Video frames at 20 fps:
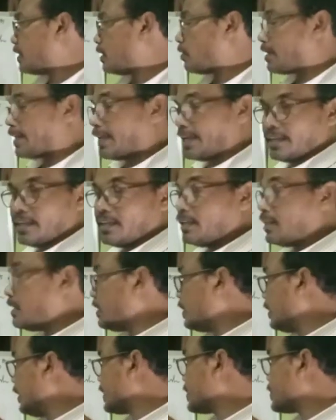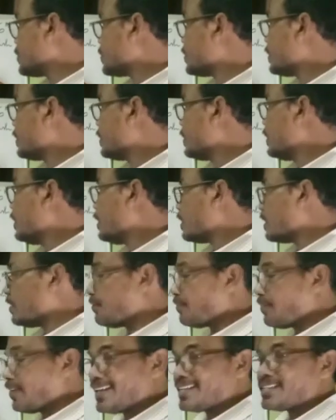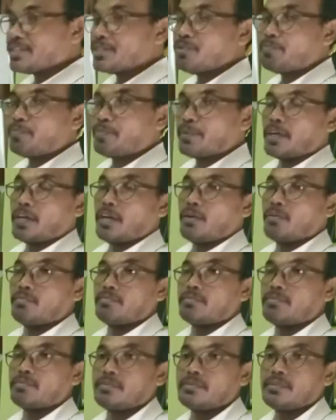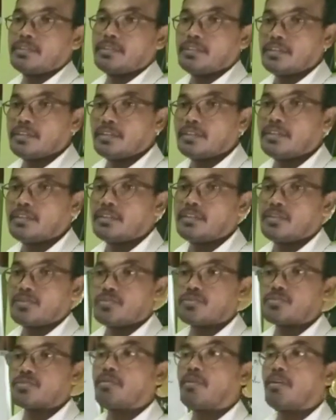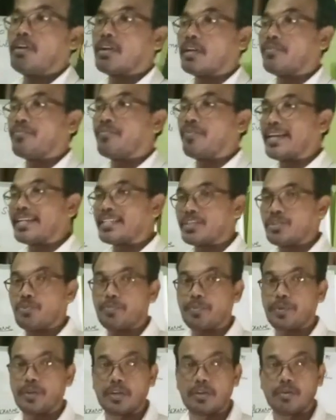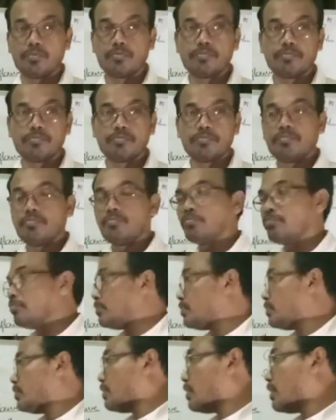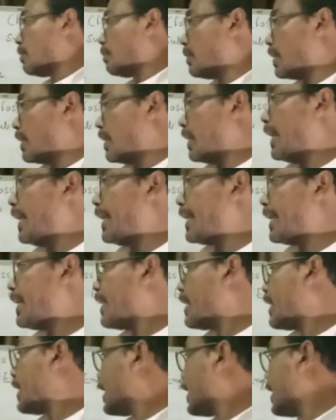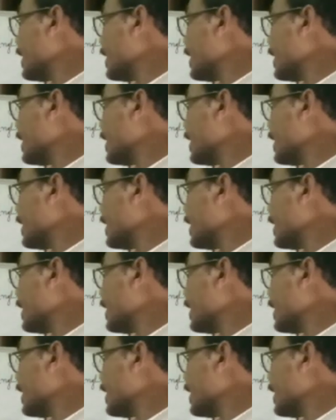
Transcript: Okay, next, reflexive pronoun. This is called reflexive pronoun. Come on, I